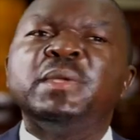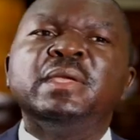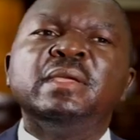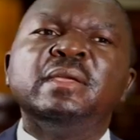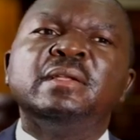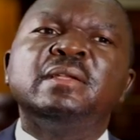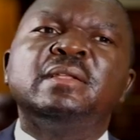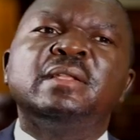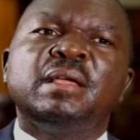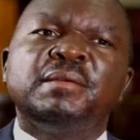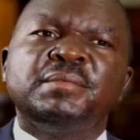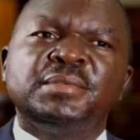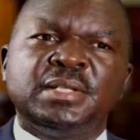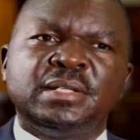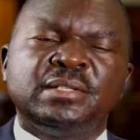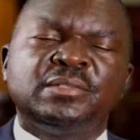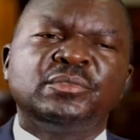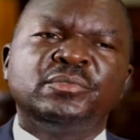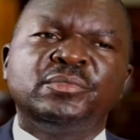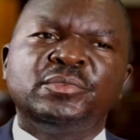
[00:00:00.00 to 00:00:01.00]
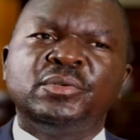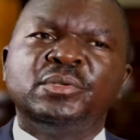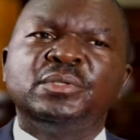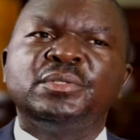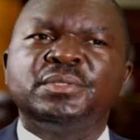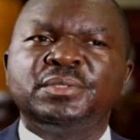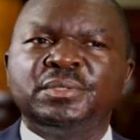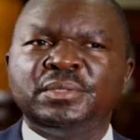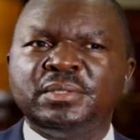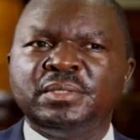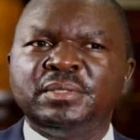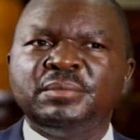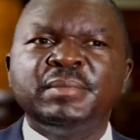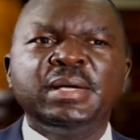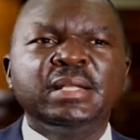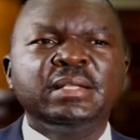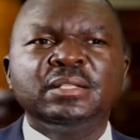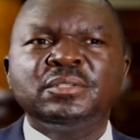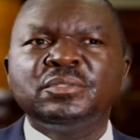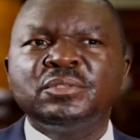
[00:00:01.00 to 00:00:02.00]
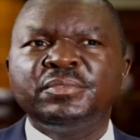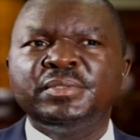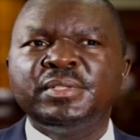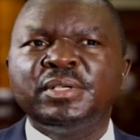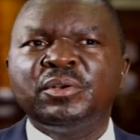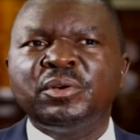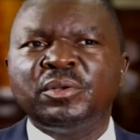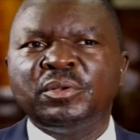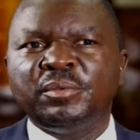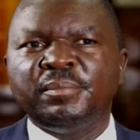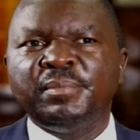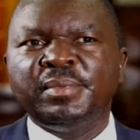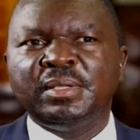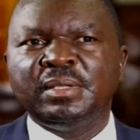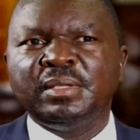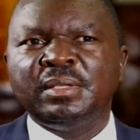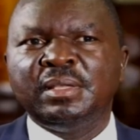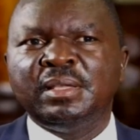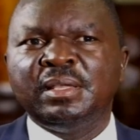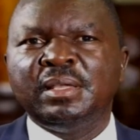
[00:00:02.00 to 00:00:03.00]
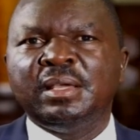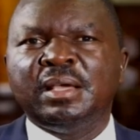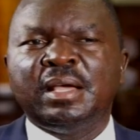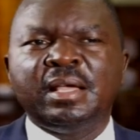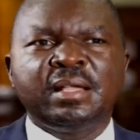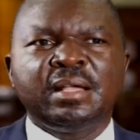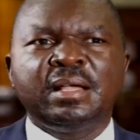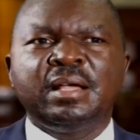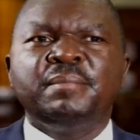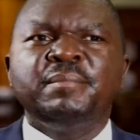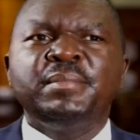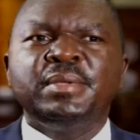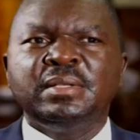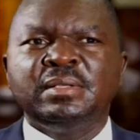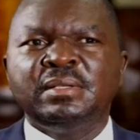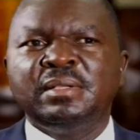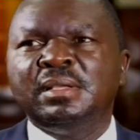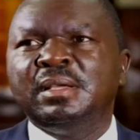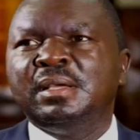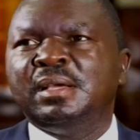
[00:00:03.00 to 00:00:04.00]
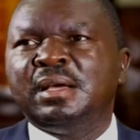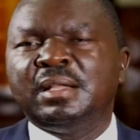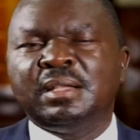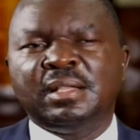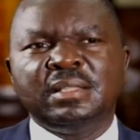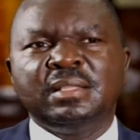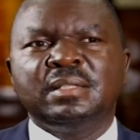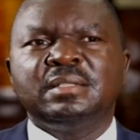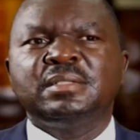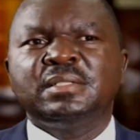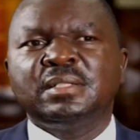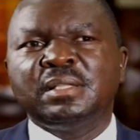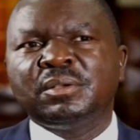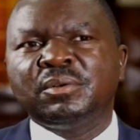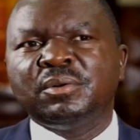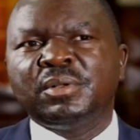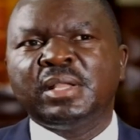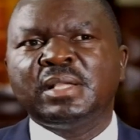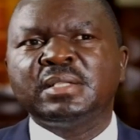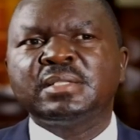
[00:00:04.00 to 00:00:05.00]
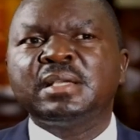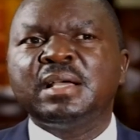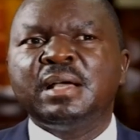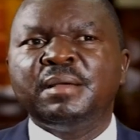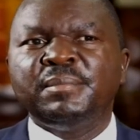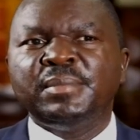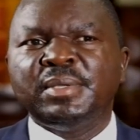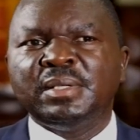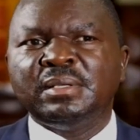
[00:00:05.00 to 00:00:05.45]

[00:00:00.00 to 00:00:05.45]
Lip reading: He drives us to follow suit. Matters of economy, I come in and other stakeholders come